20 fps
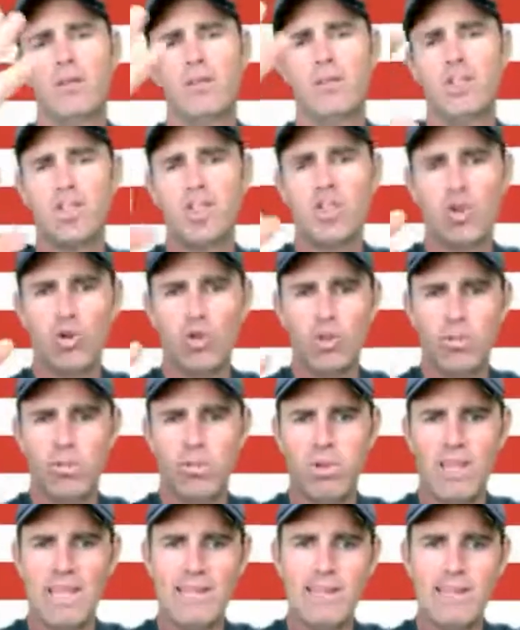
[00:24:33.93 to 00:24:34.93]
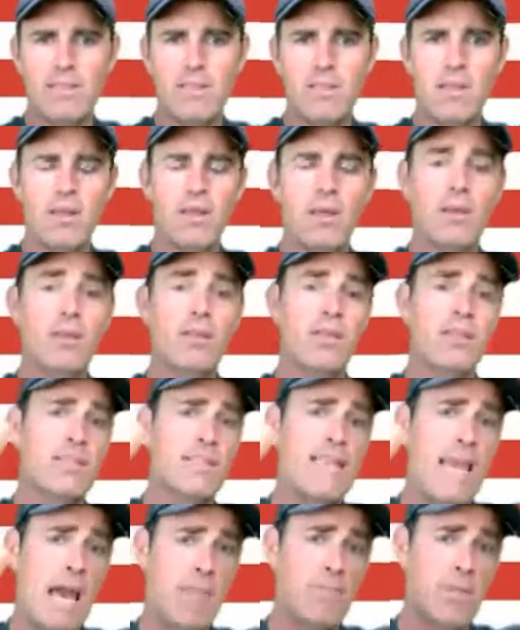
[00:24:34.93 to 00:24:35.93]
the shoulder blades, the
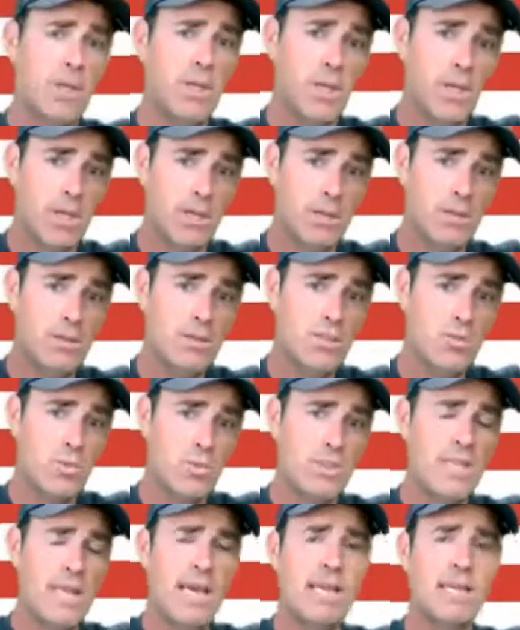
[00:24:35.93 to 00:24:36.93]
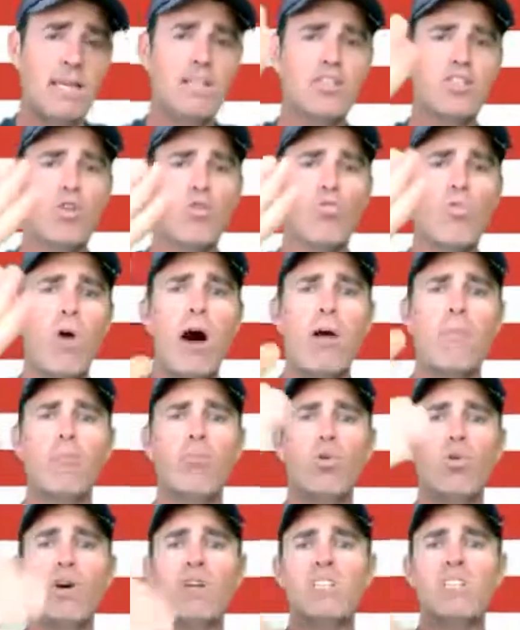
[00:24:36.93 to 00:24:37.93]
scapula. That's what that is. The
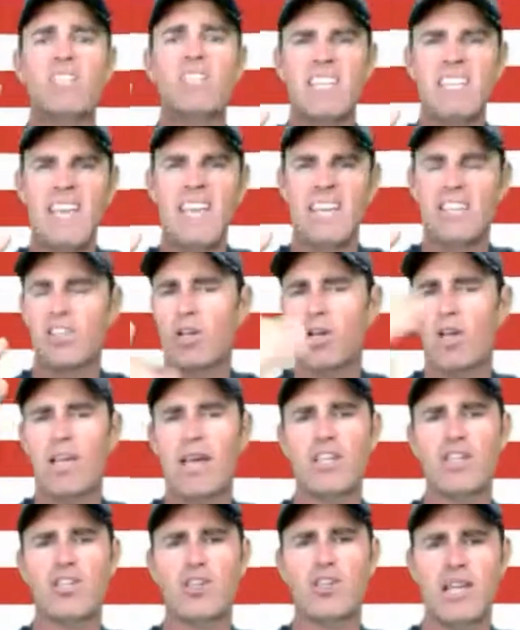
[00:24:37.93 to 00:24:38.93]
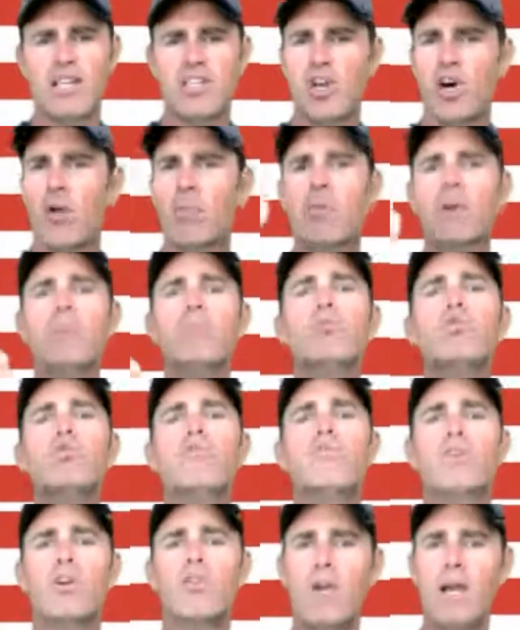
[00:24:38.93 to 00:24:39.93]
rhomboids connects all that. So that's all been
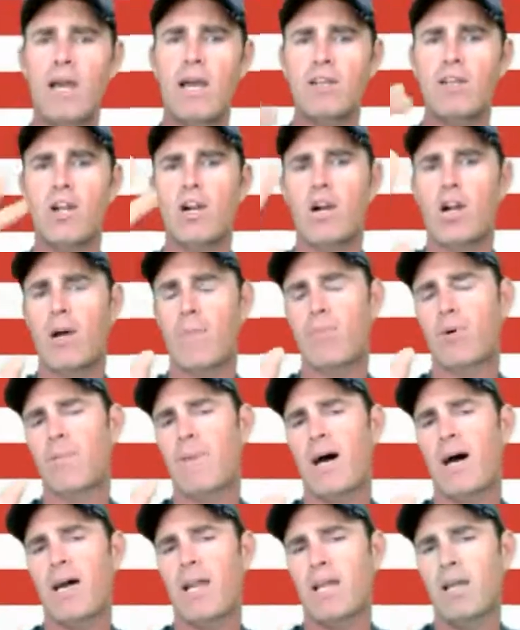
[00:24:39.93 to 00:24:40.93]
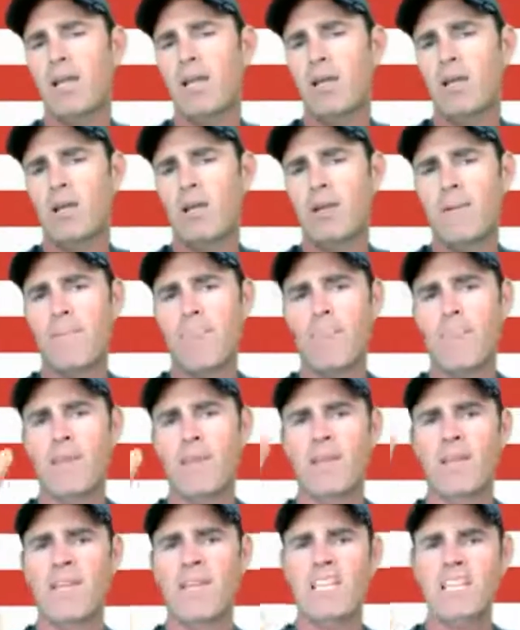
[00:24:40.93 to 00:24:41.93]
moving around in our upper body.
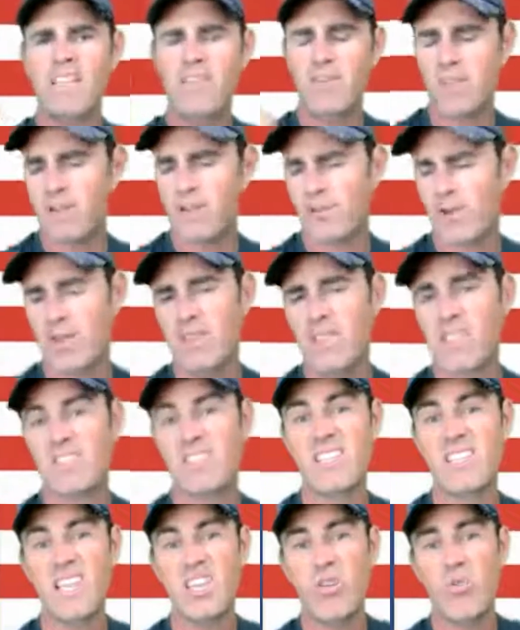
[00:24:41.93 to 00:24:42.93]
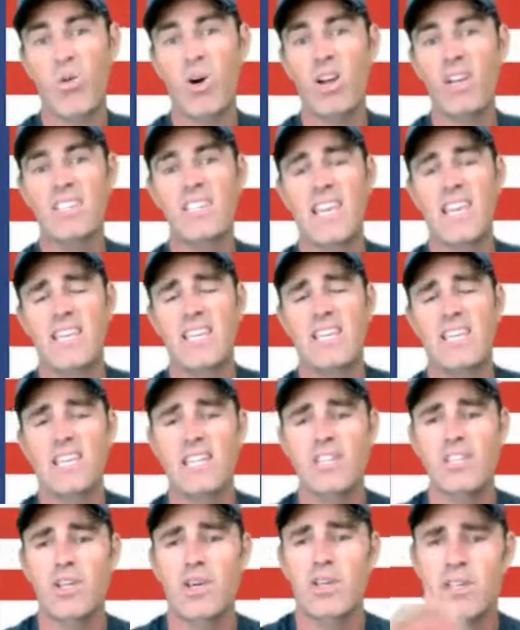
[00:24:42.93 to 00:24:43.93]
And even if on these, say you want to take it
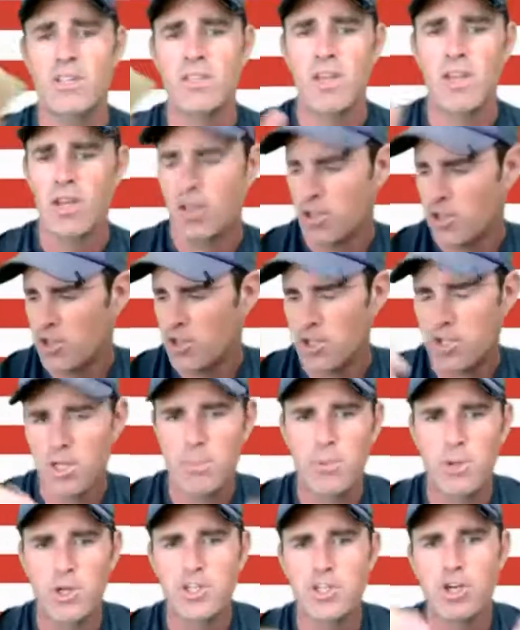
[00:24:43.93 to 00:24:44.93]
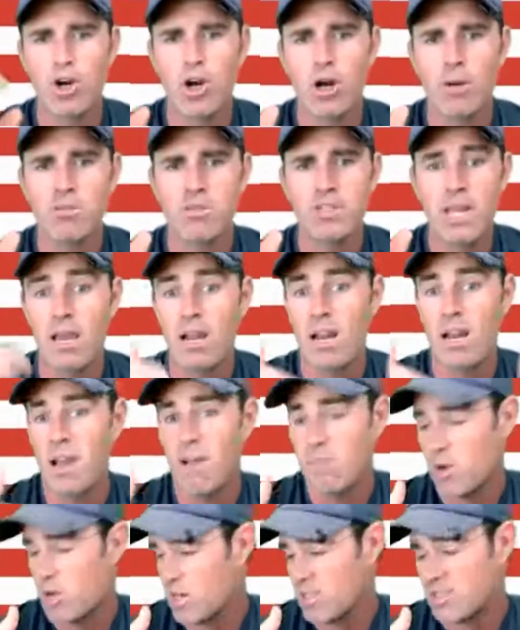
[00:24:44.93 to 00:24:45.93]
easy on these, you could put your arms down.
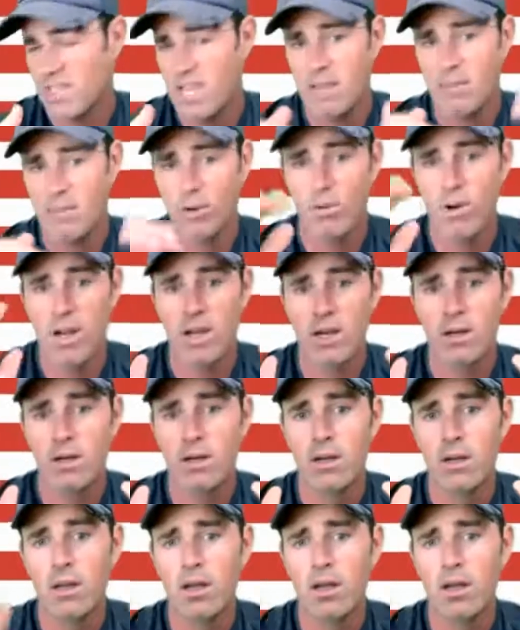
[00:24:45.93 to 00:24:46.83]
I'm on a table right here.